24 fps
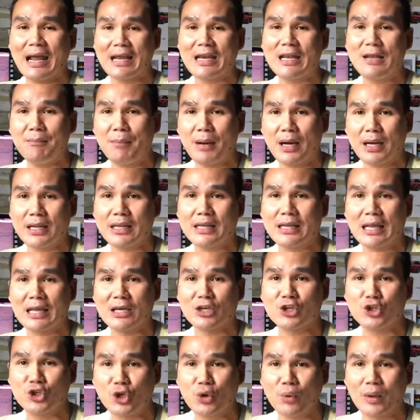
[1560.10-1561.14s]
anybody
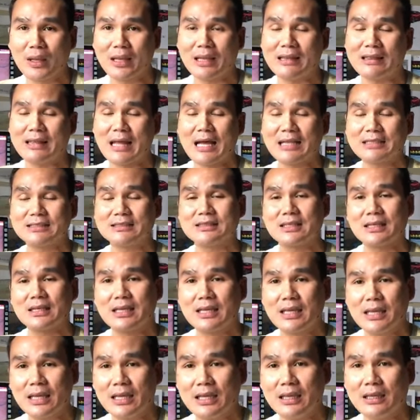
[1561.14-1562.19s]
can do it, and that's the
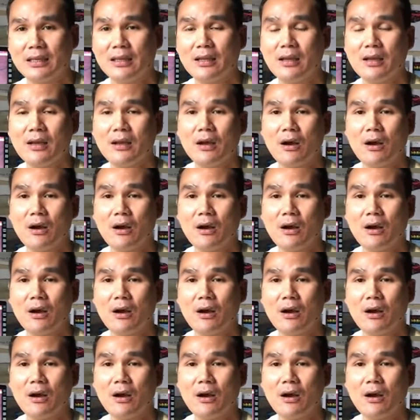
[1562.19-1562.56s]
key.